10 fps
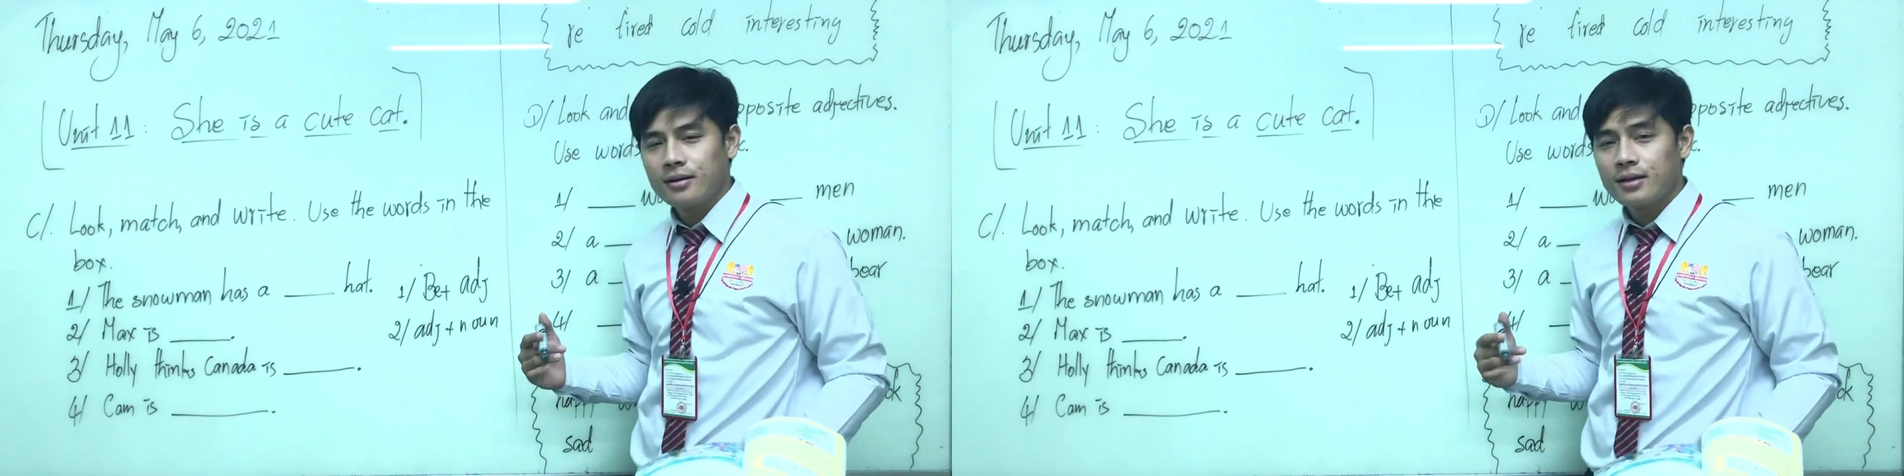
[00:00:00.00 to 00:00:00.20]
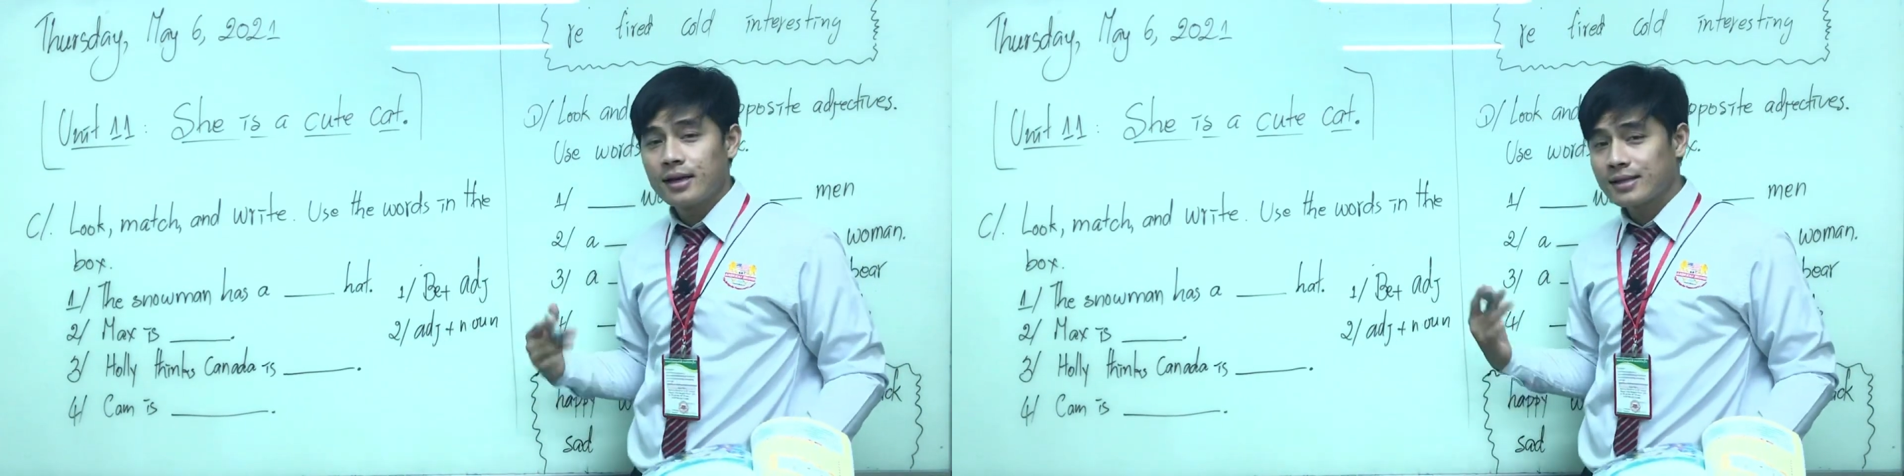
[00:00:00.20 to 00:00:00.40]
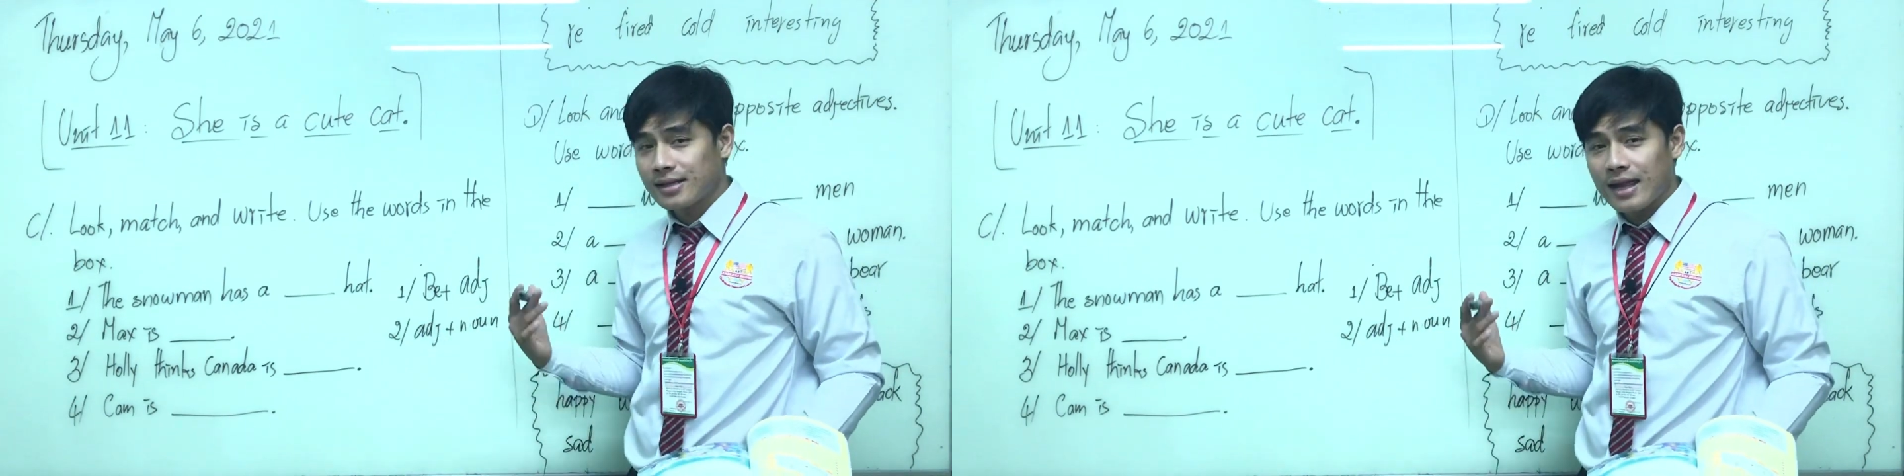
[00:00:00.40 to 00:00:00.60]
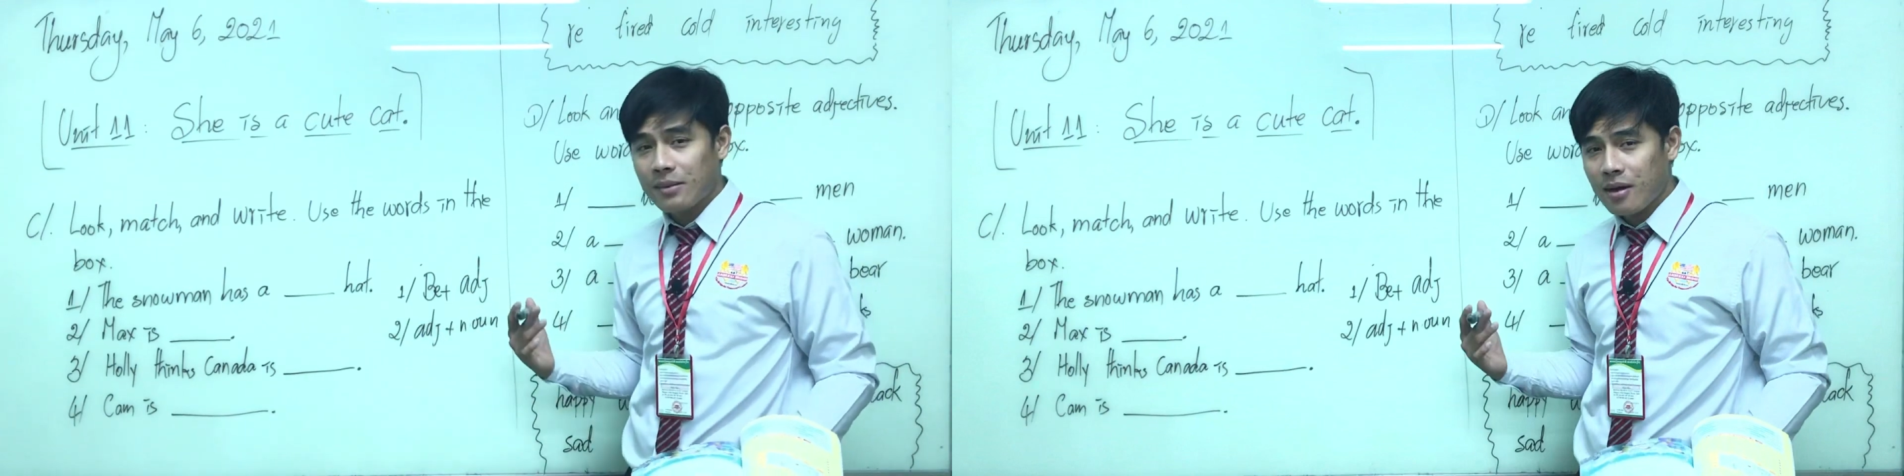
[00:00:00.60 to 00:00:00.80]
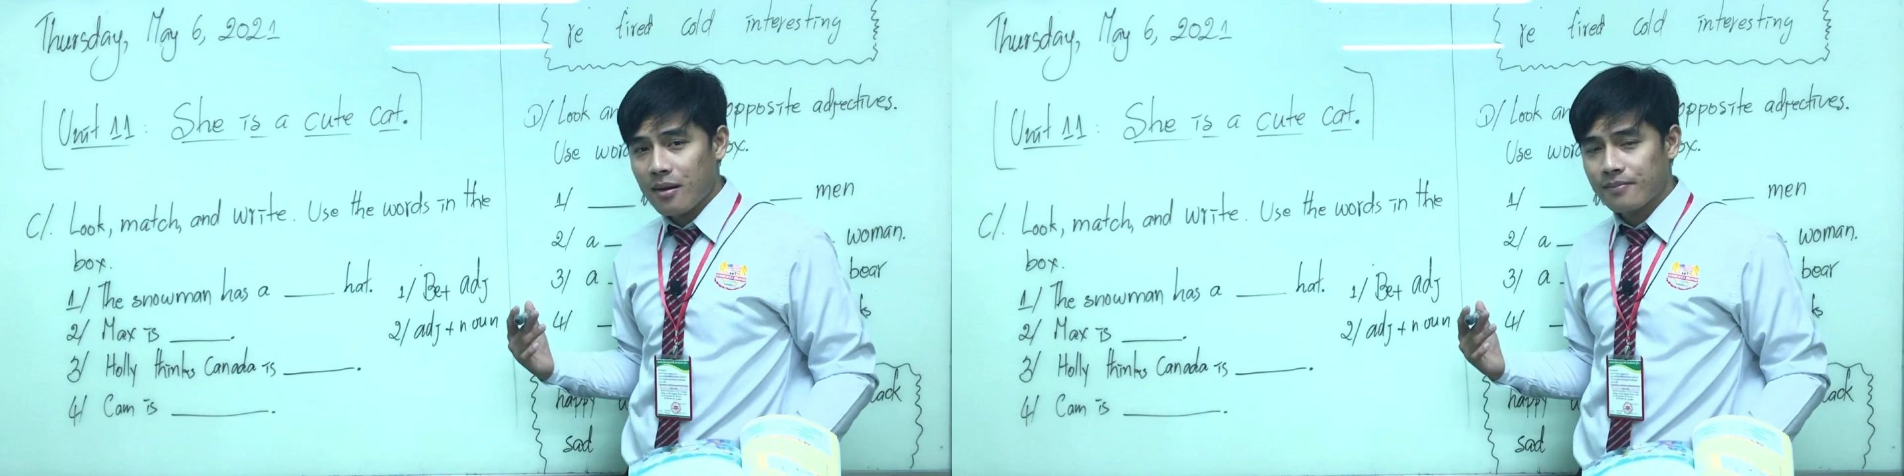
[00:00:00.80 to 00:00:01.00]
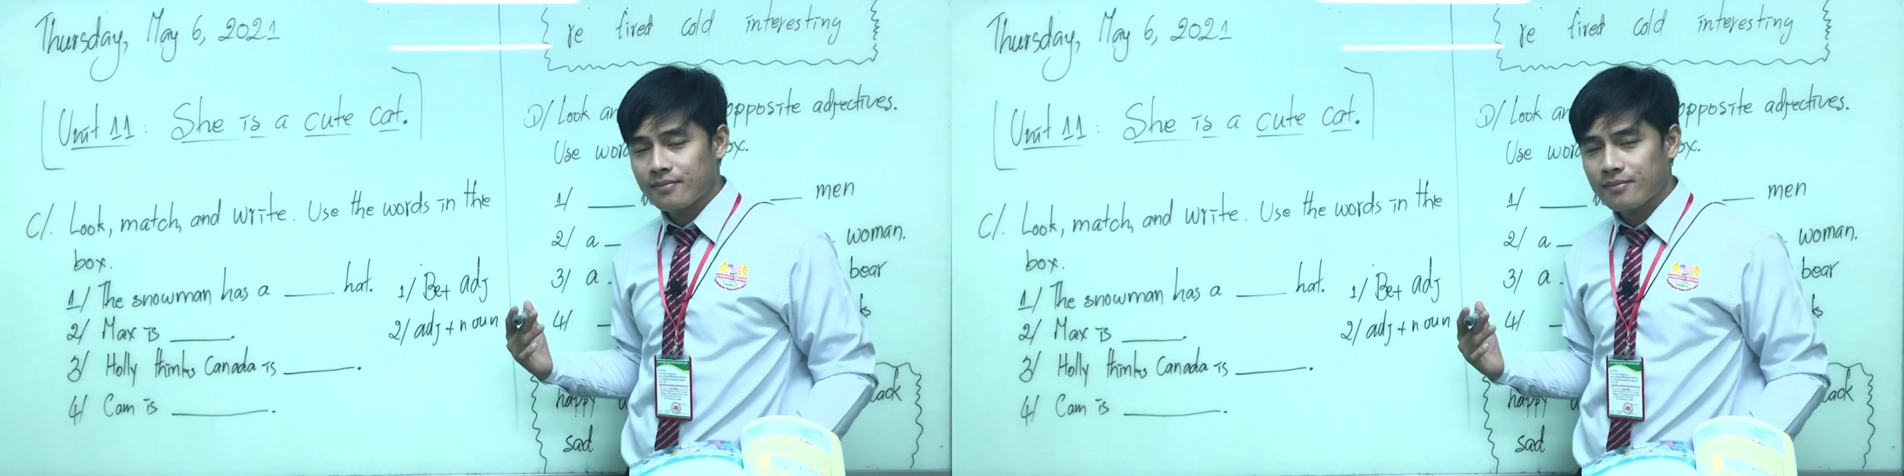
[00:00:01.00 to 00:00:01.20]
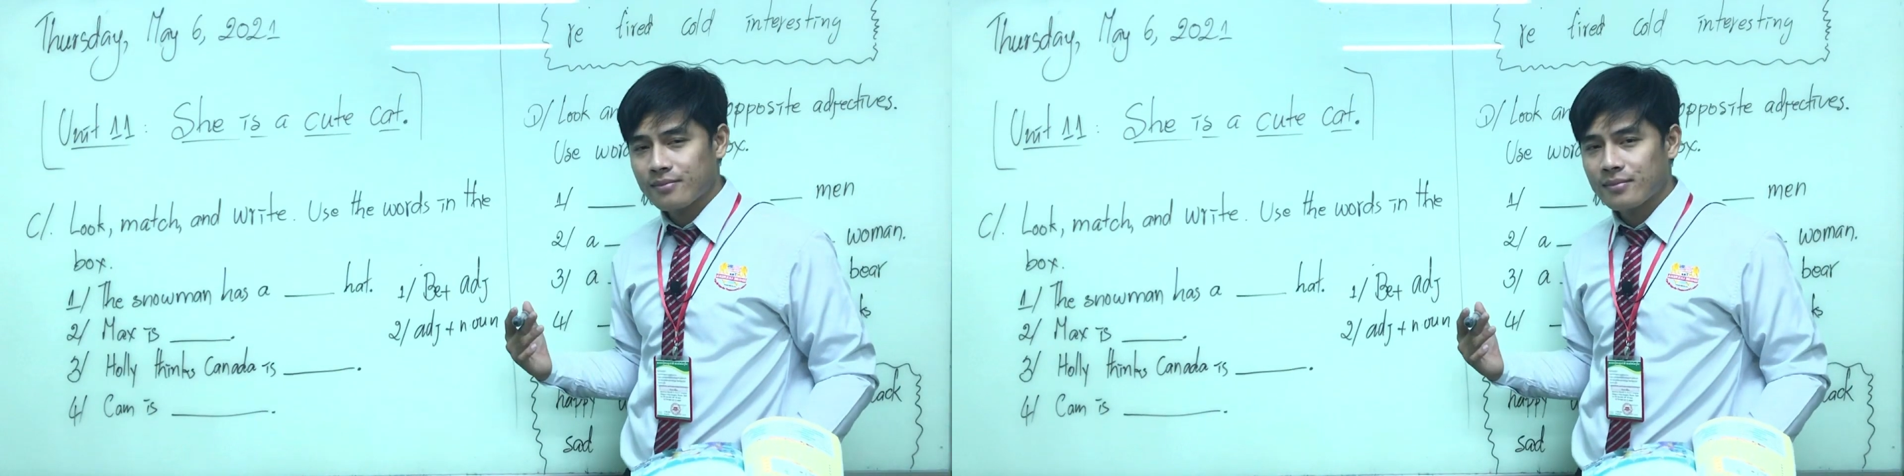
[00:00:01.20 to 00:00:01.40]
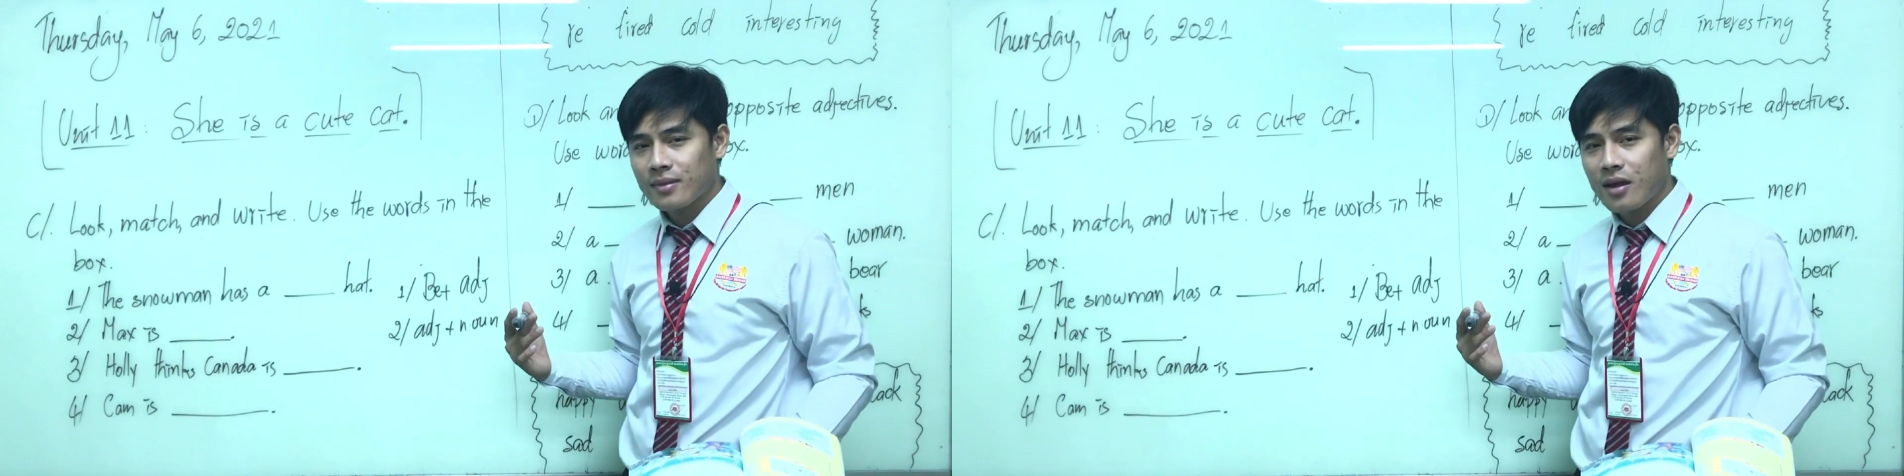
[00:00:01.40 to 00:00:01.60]
is the name of
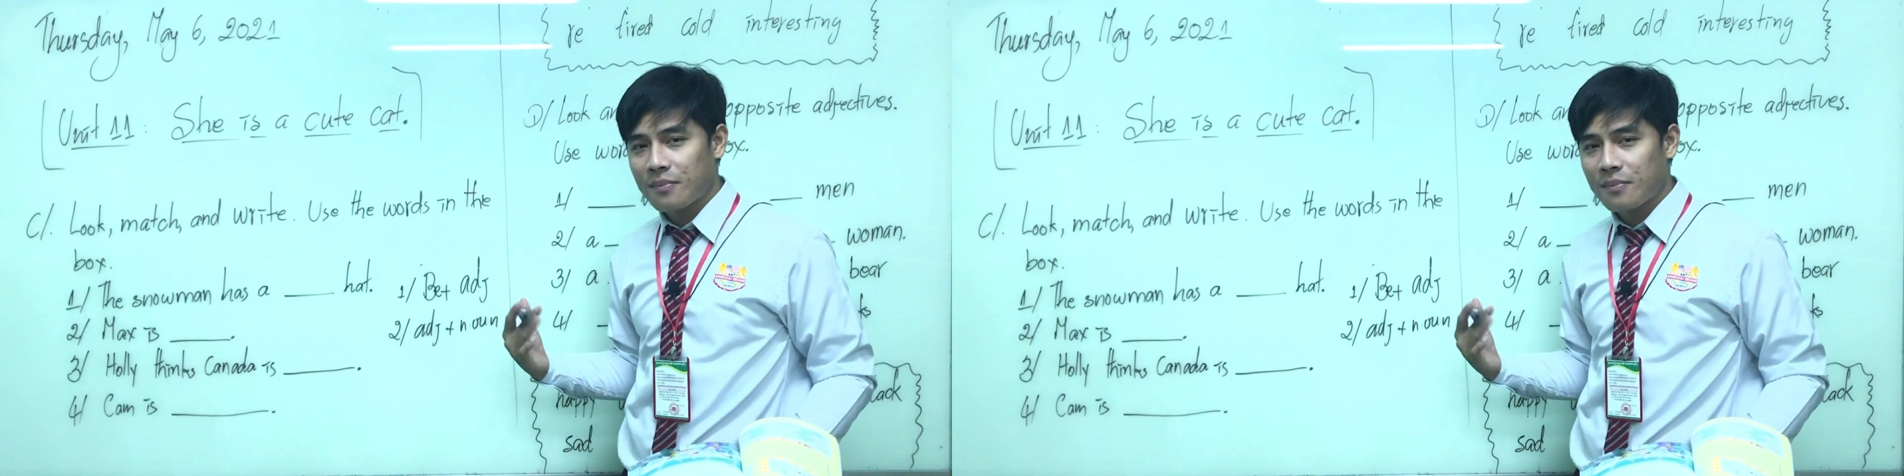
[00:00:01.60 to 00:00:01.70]
a